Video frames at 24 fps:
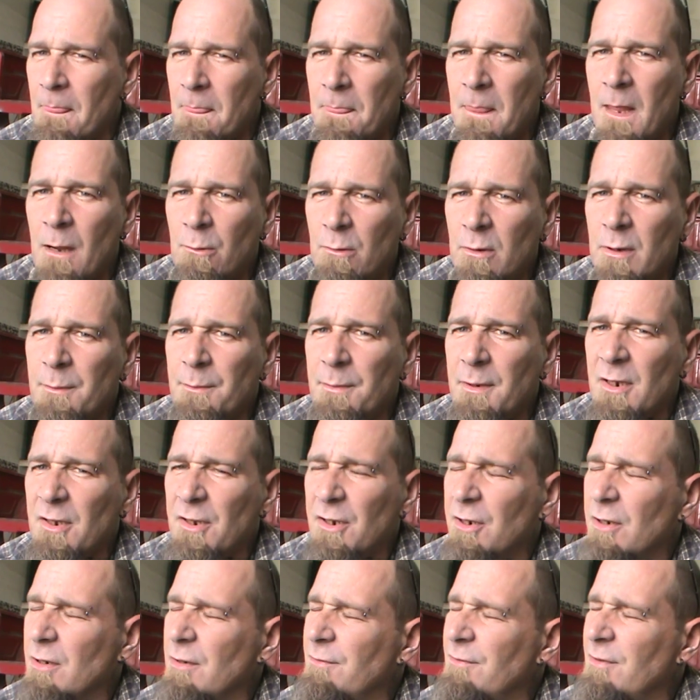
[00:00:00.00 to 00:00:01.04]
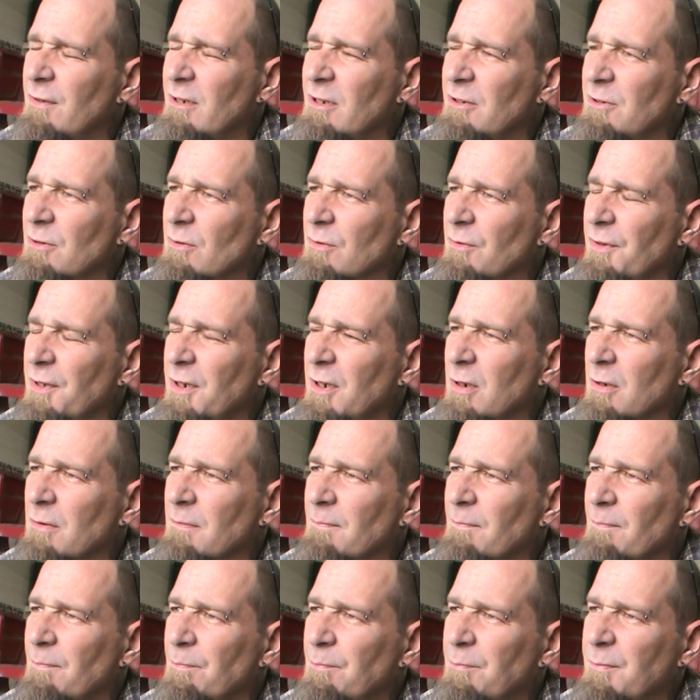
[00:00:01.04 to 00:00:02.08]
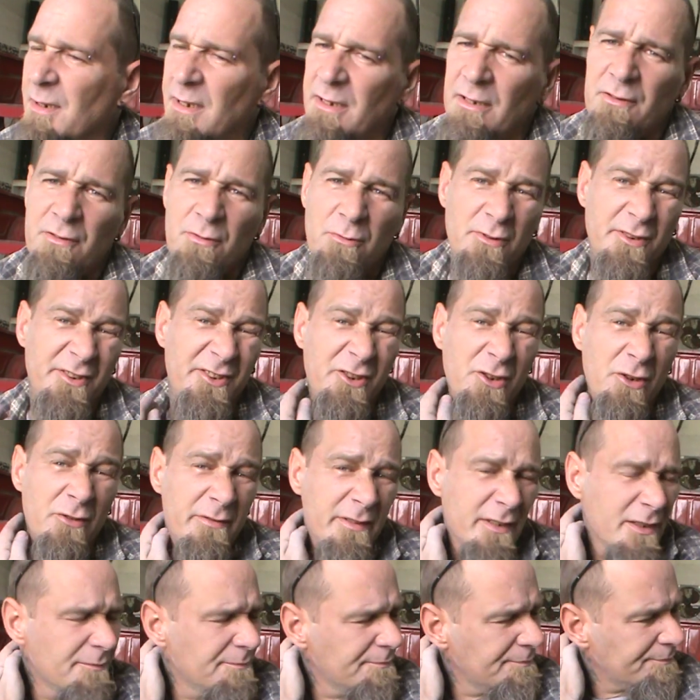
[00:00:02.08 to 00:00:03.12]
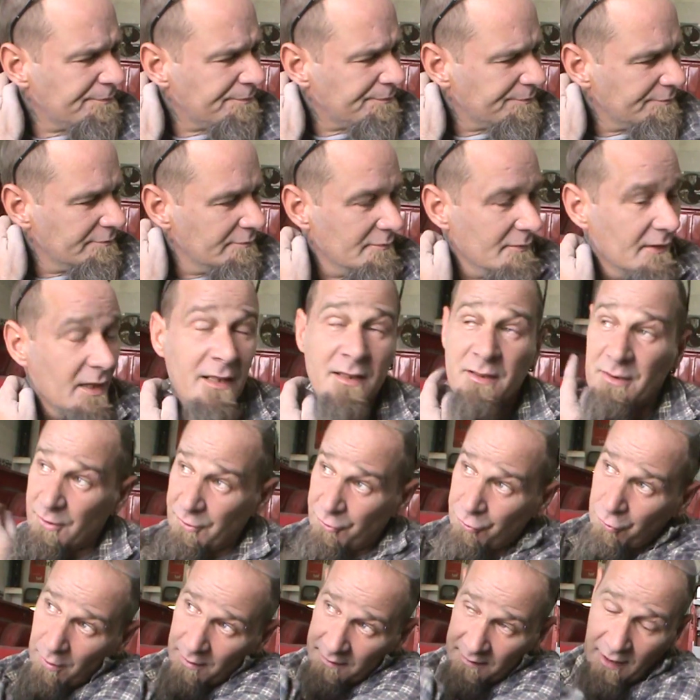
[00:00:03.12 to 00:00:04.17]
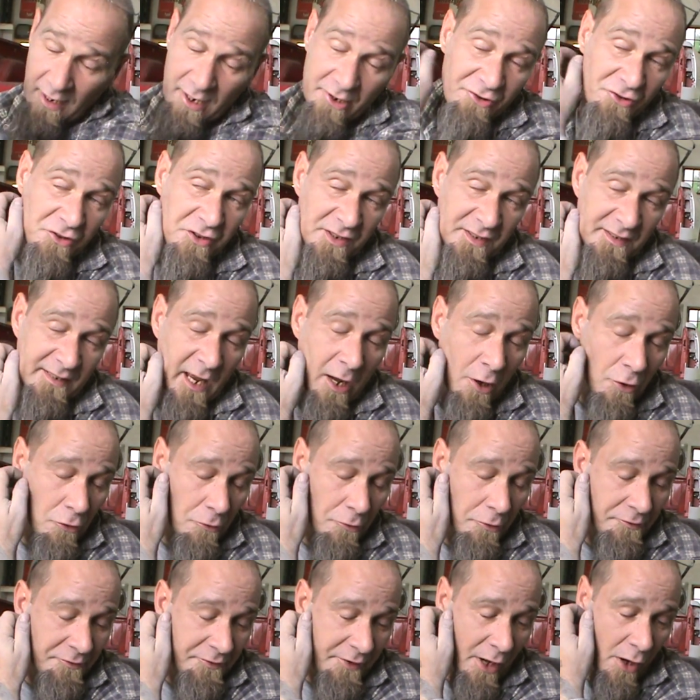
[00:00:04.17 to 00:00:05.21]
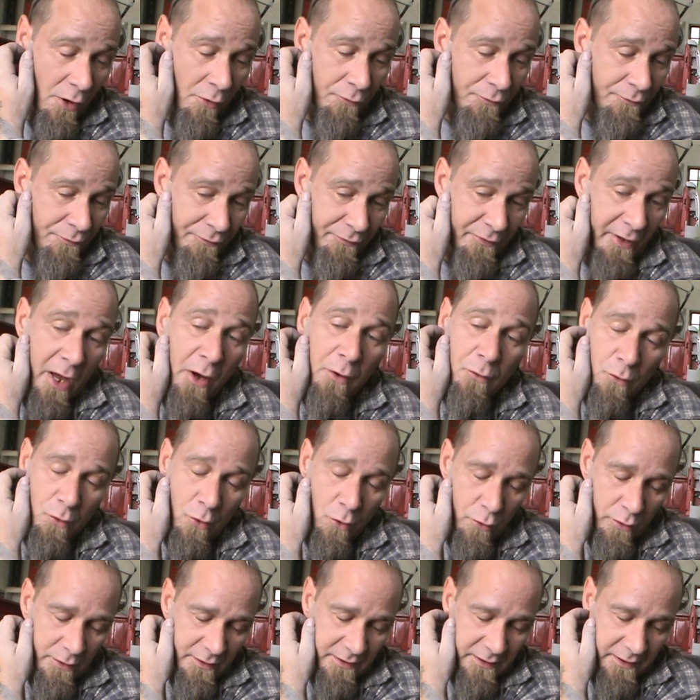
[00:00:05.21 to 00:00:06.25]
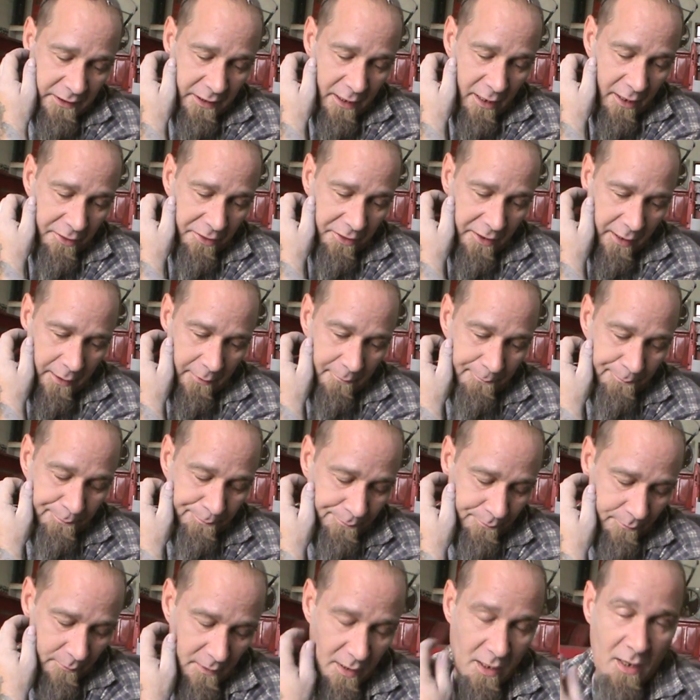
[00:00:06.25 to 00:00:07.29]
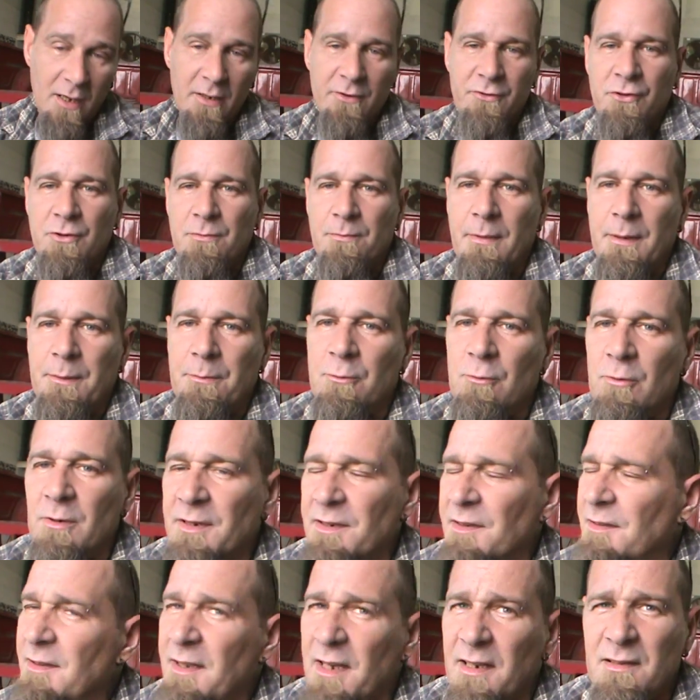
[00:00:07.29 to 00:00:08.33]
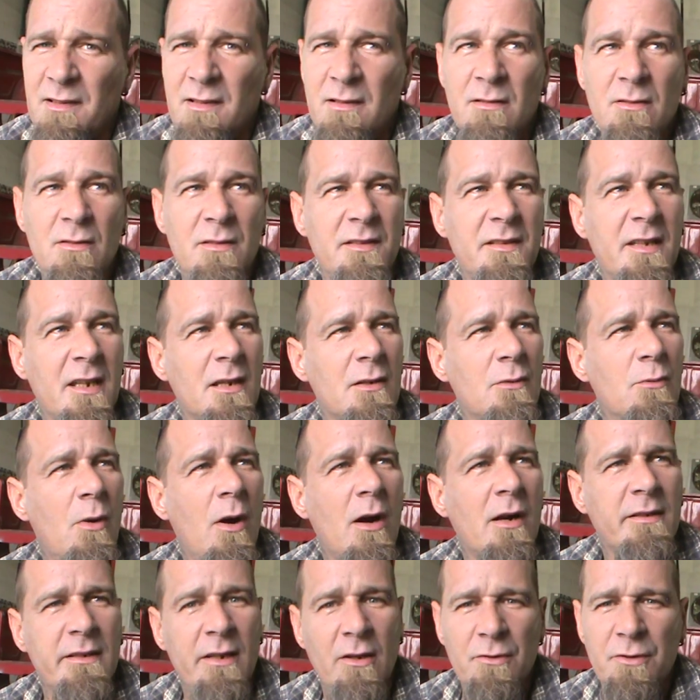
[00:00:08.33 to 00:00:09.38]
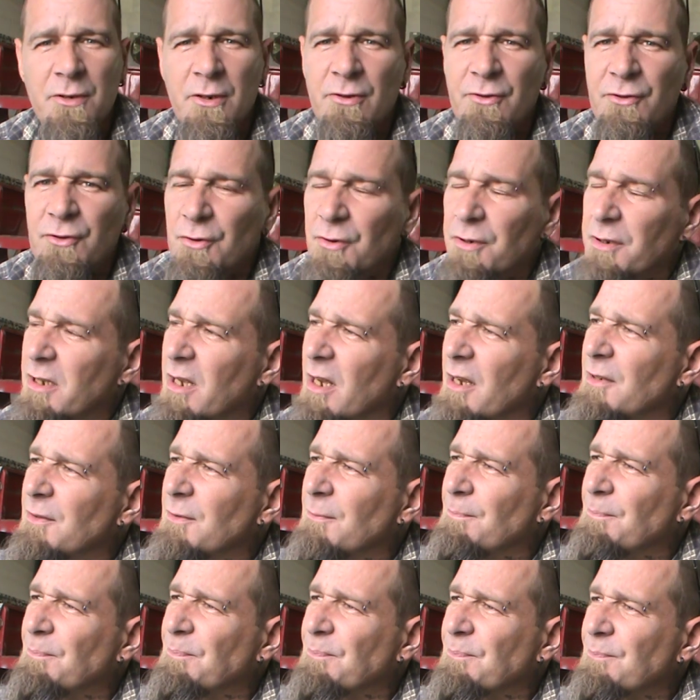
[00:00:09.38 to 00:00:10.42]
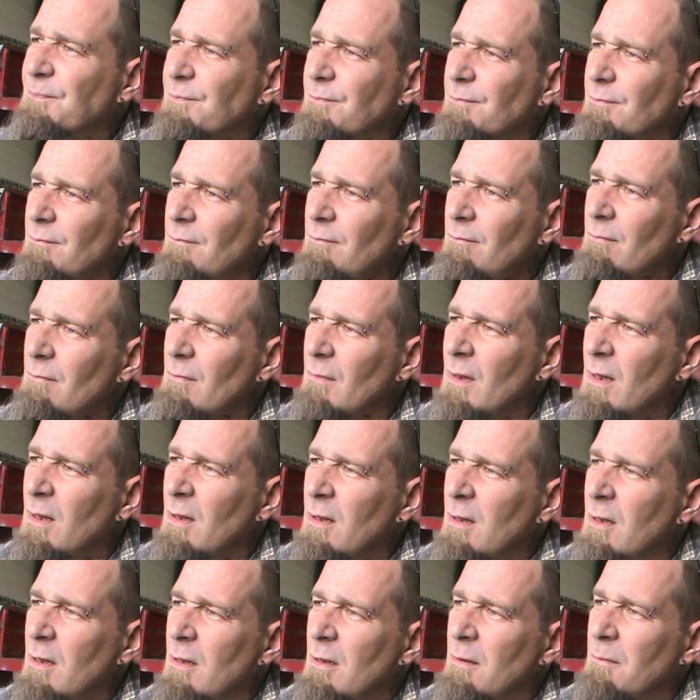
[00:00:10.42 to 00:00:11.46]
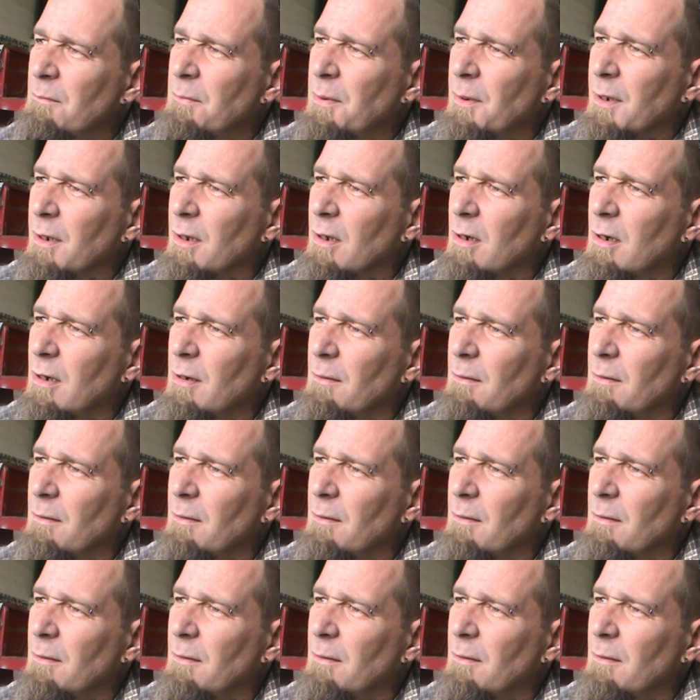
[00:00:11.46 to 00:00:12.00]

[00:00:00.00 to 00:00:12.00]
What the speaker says: that would have been a good video there because it was silver. The truck's actually down low at the thing. I should maybe, when he stays, take a walk down there and show you guys. But